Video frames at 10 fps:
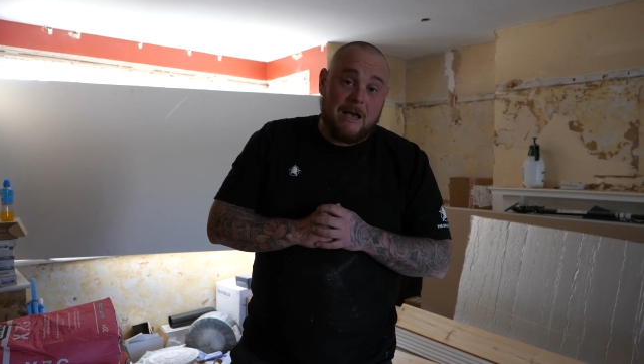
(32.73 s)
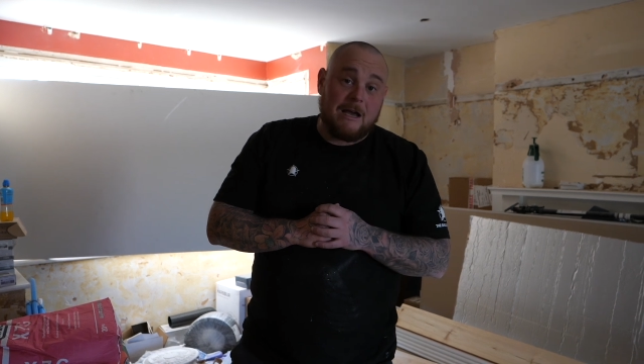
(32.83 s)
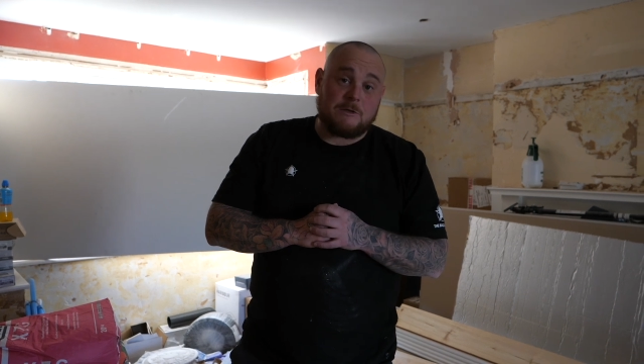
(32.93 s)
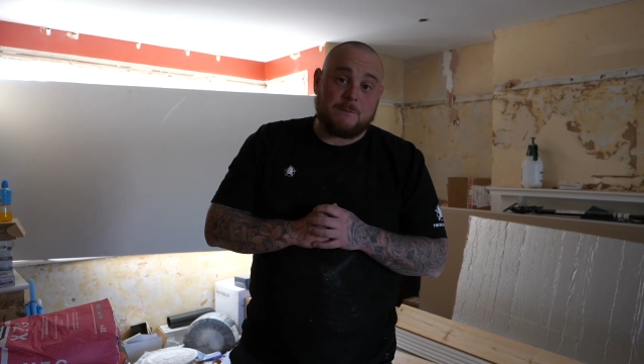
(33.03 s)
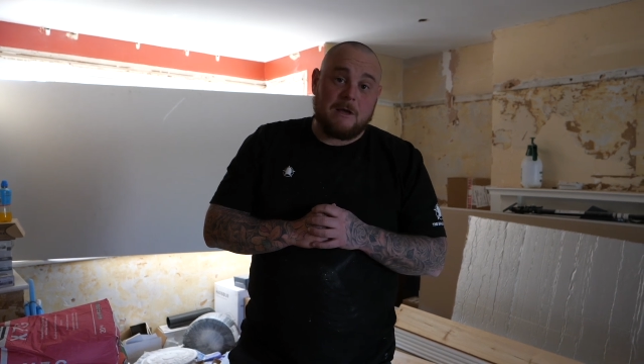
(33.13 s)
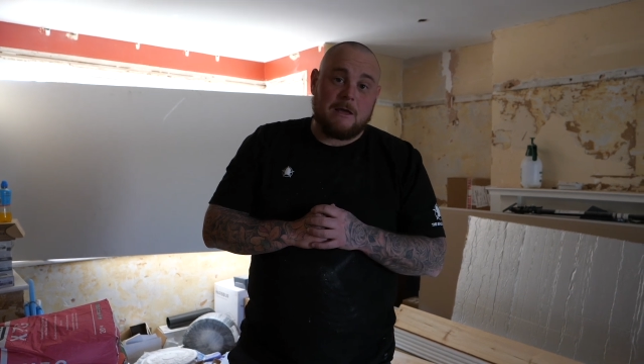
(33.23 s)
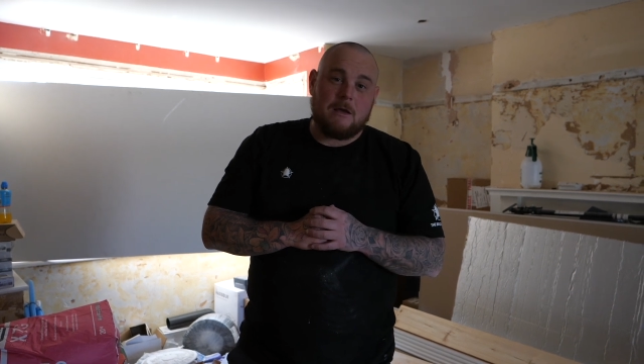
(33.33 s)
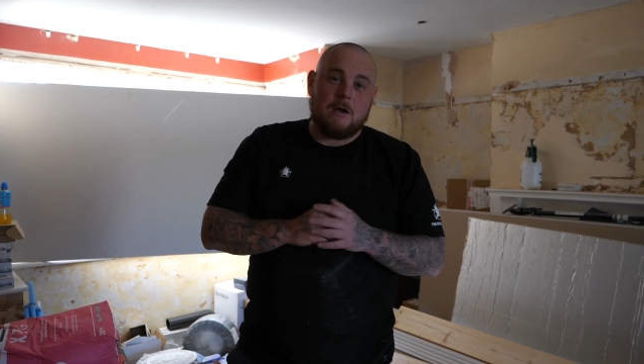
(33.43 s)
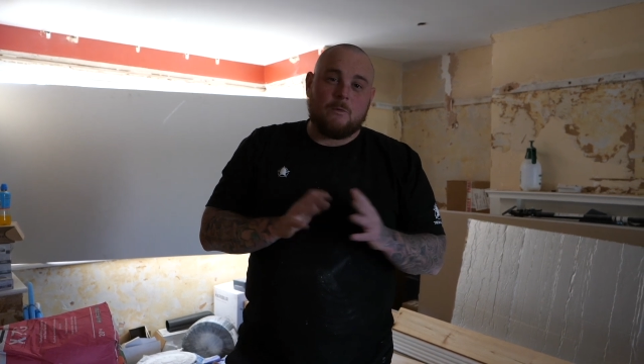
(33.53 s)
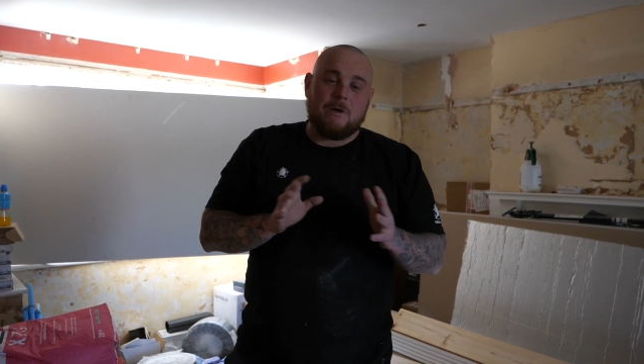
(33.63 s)
HB,
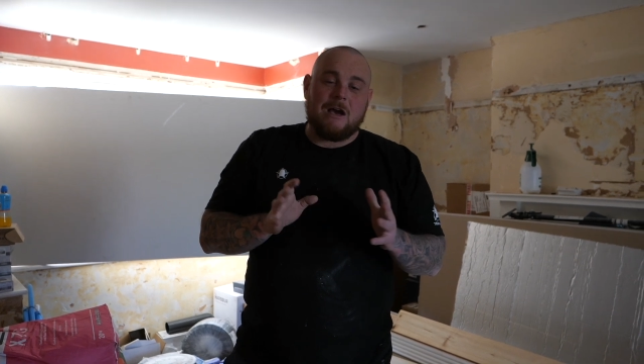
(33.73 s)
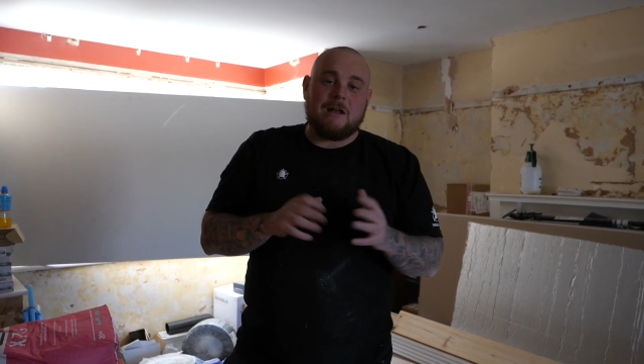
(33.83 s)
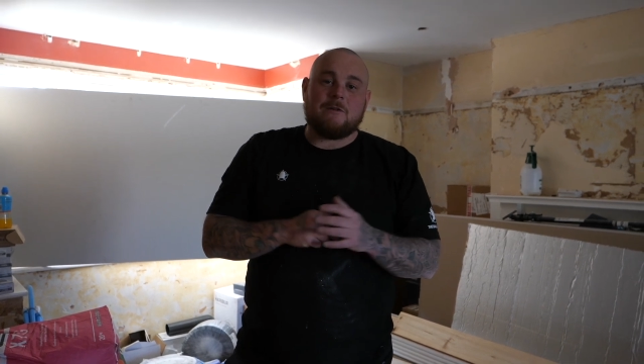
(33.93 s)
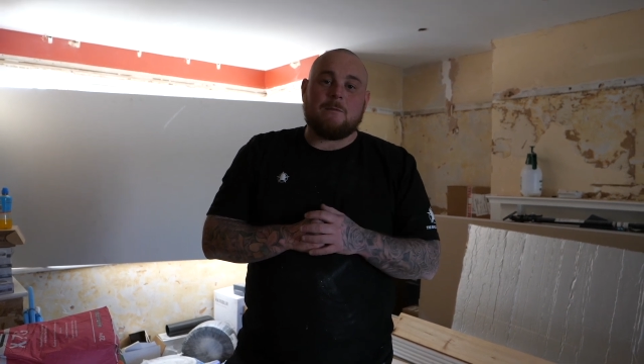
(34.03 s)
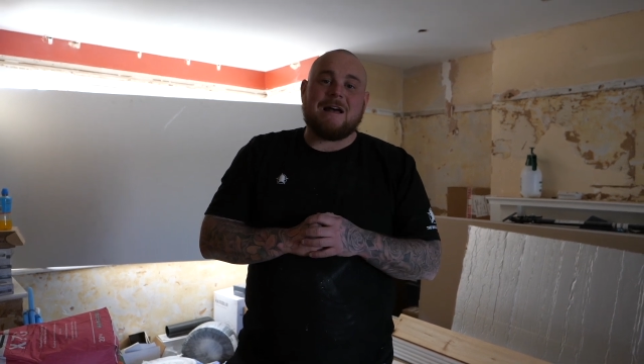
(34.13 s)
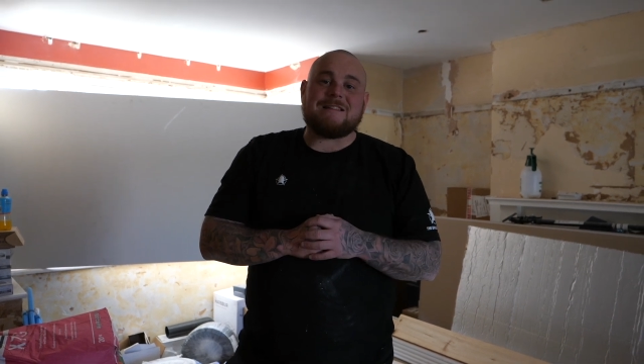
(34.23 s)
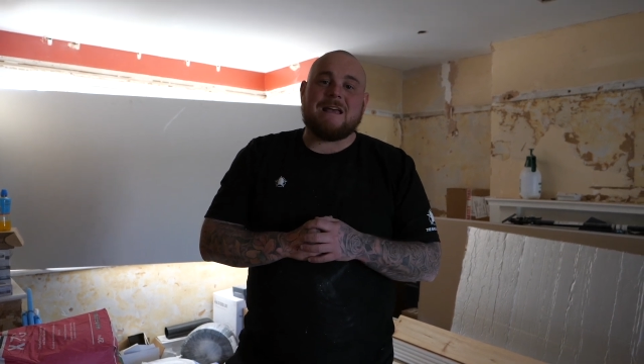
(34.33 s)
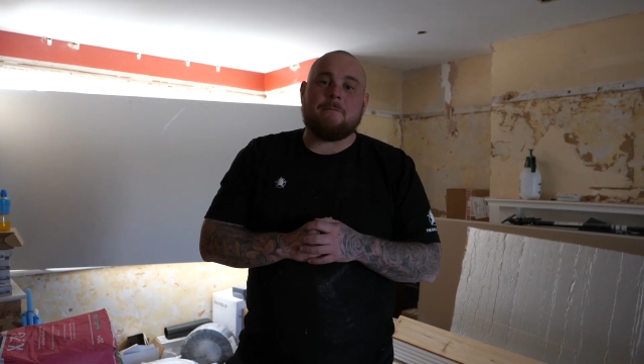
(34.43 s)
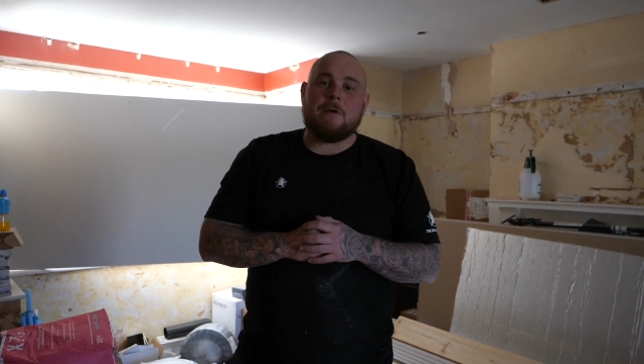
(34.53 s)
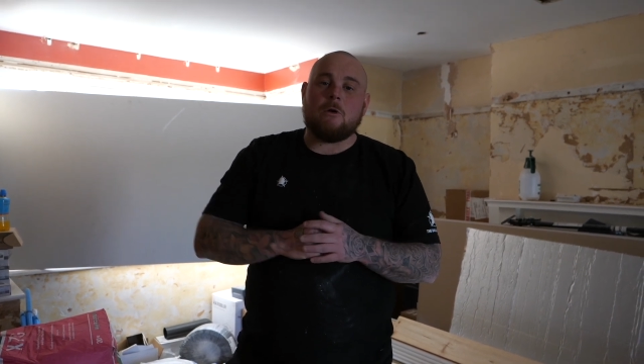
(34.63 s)
we're going to about
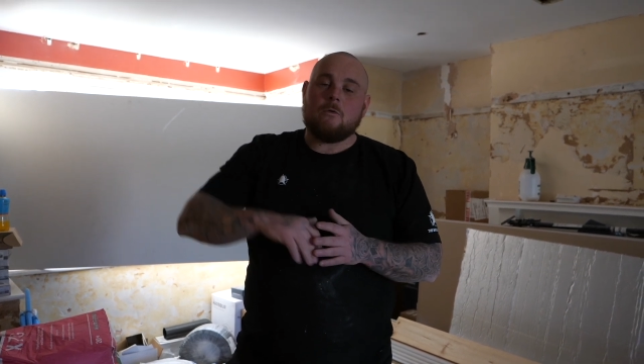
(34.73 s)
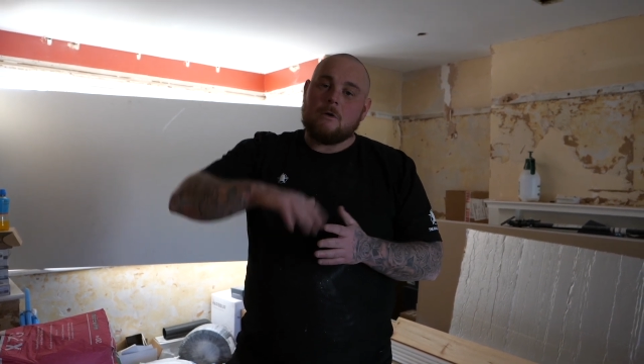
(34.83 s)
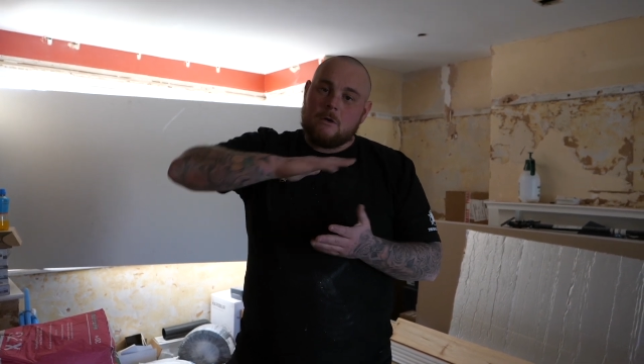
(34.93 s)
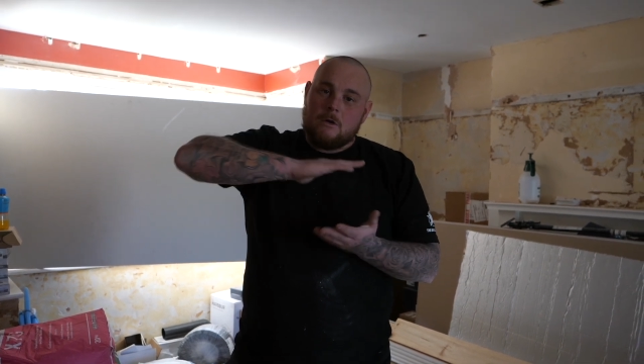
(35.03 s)
10mm